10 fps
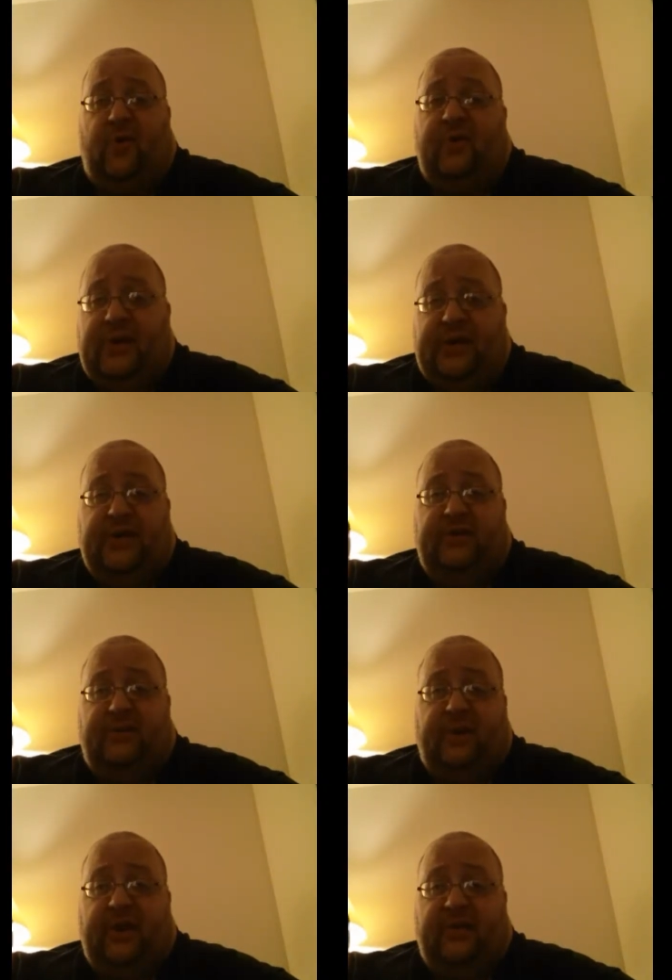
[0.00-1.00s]
already done
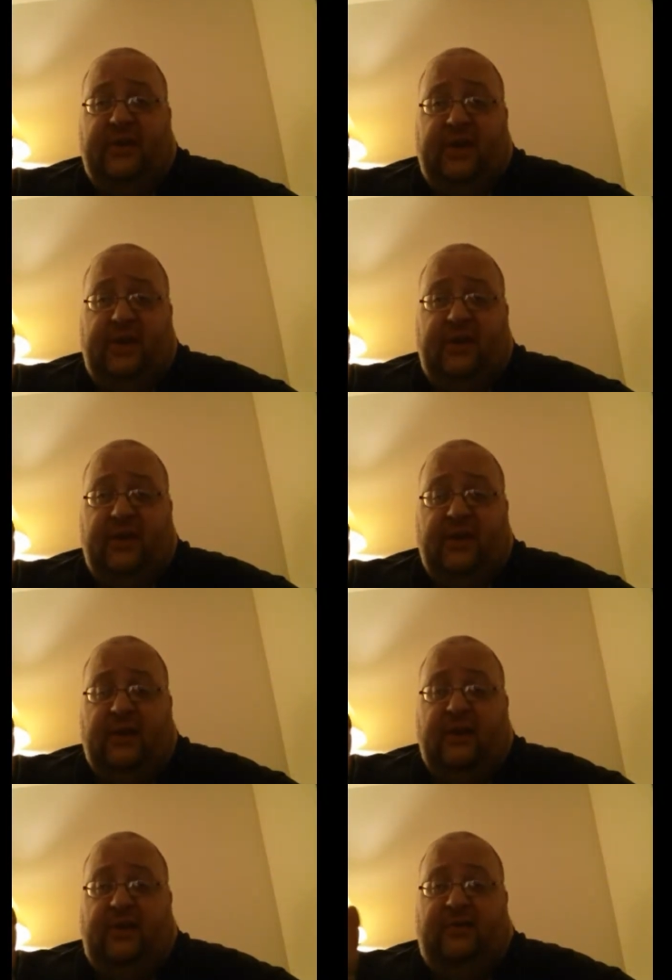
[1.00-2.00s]
the right thing.
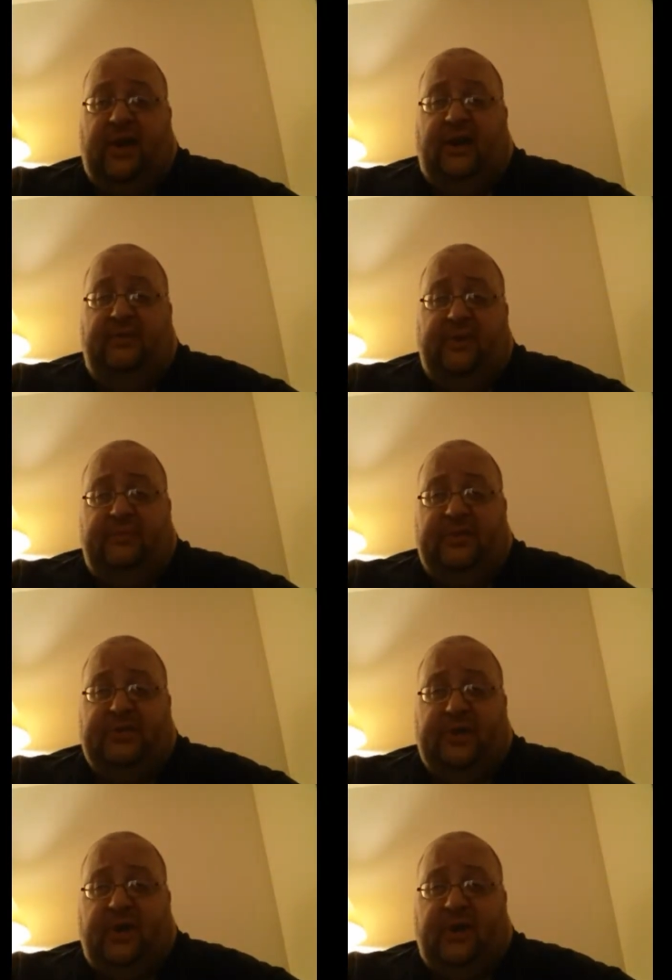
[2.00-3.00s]
You've gotten rid of
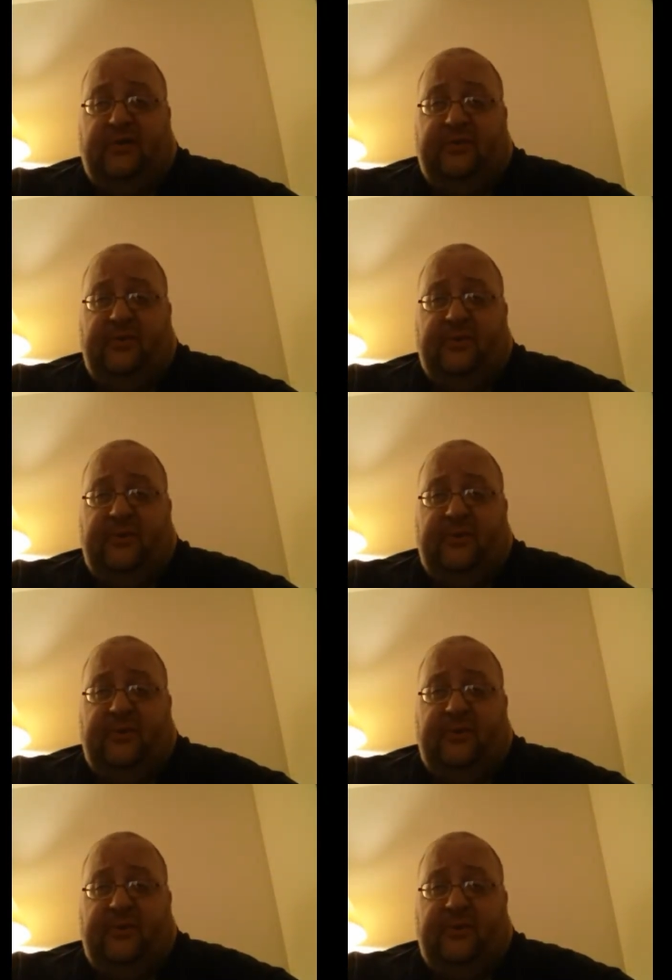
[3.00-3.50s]
Bischoff.